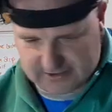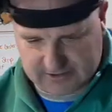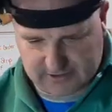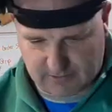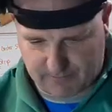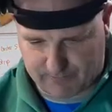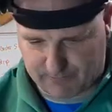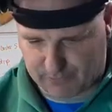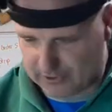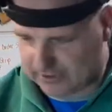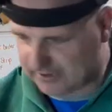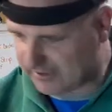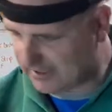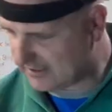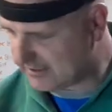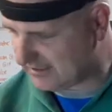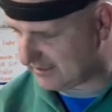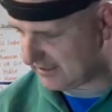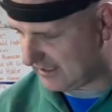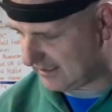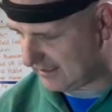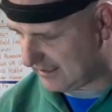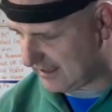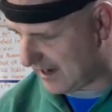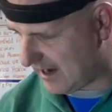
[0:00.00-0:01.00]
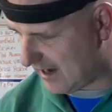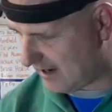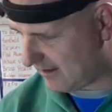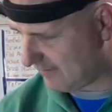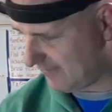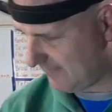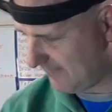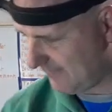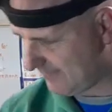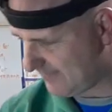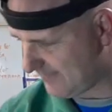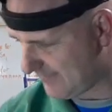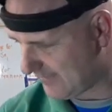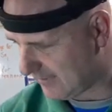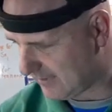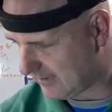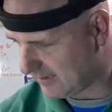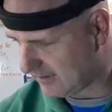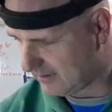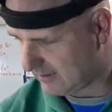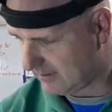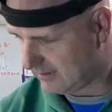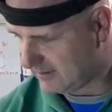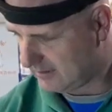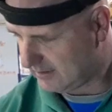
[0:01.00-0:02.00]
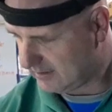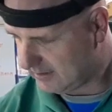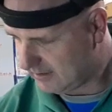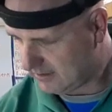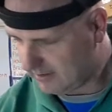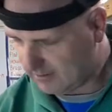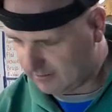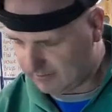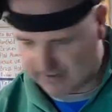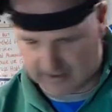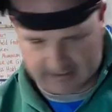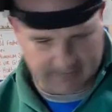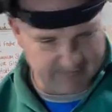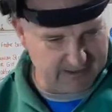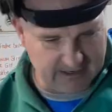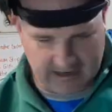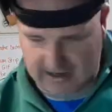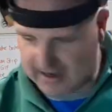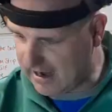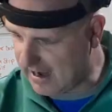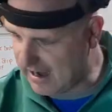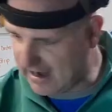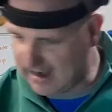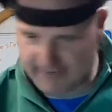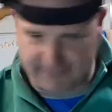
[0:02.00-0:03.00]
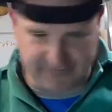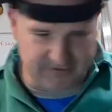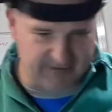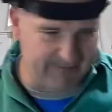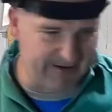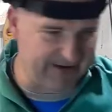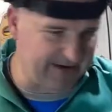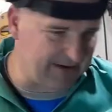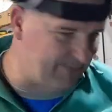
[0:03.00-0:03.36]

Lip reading: to put this thing down. Well, I have to make a